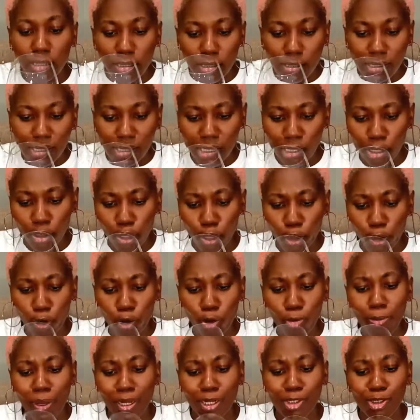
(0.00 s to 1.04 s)
see-through,
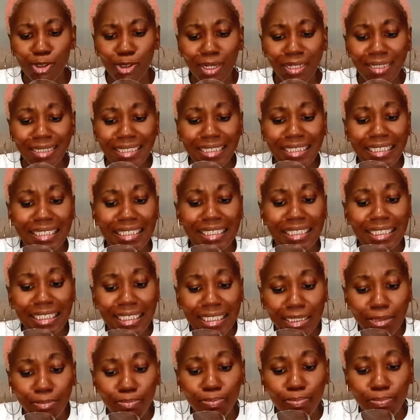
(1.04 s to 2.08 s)
but it's not
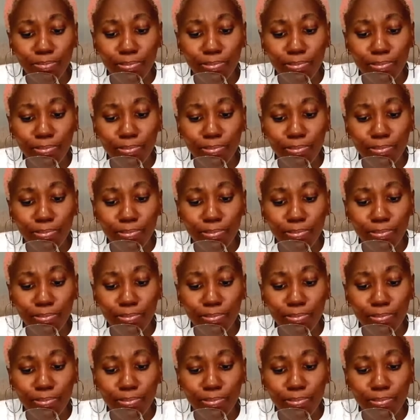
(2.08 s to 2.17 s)
deep.